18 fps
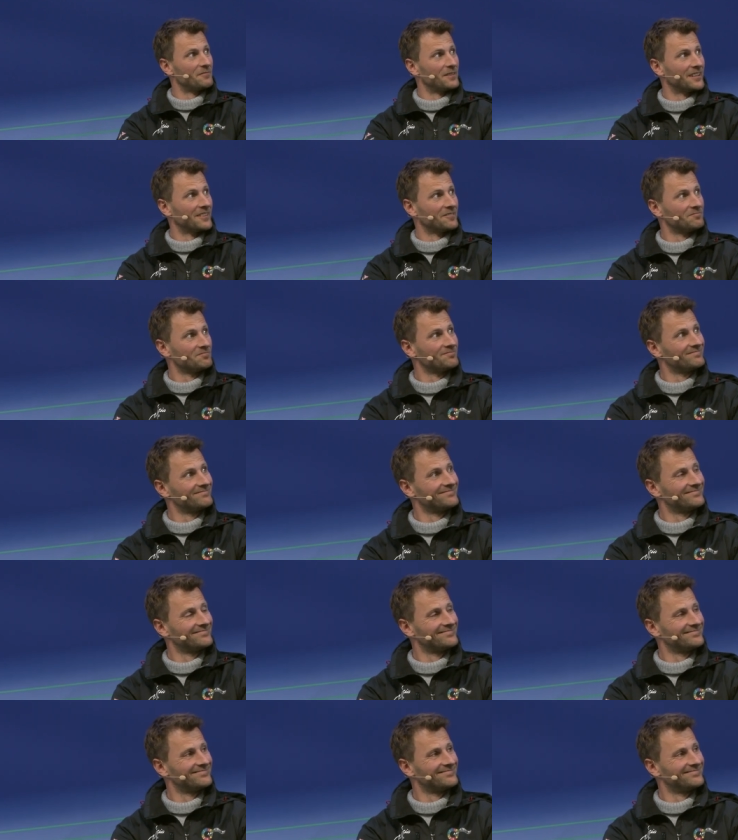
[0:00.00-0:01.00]
Yeah. So
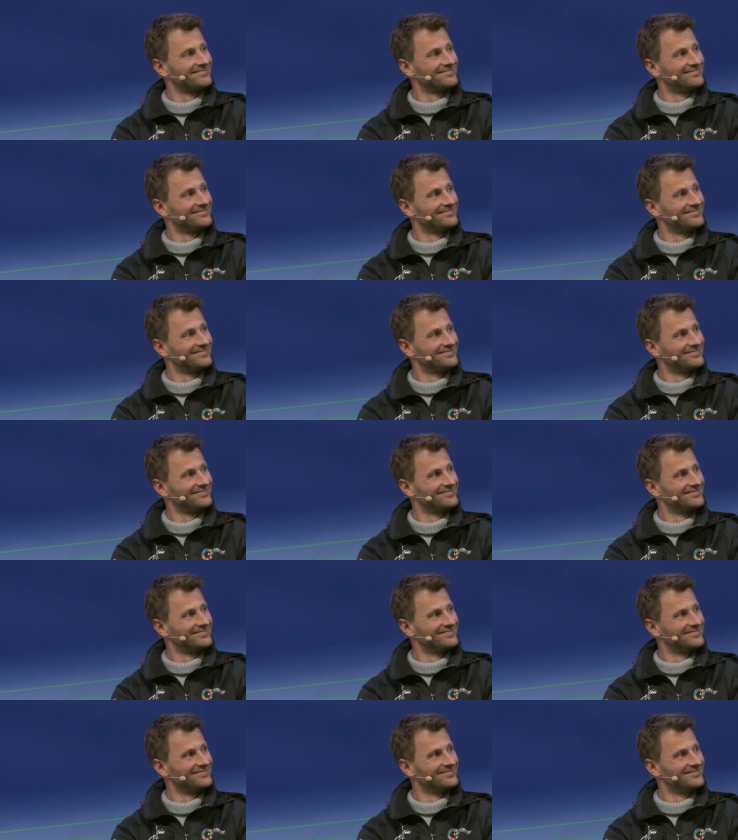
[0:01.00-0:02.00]
Cornelius, what is your
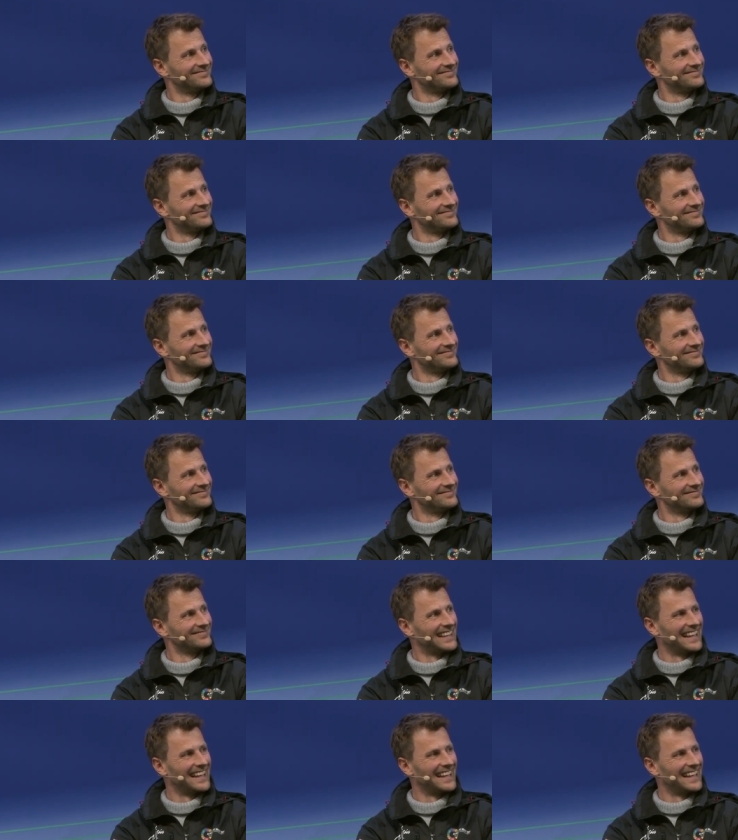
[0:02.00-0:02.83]
relationship with Boris?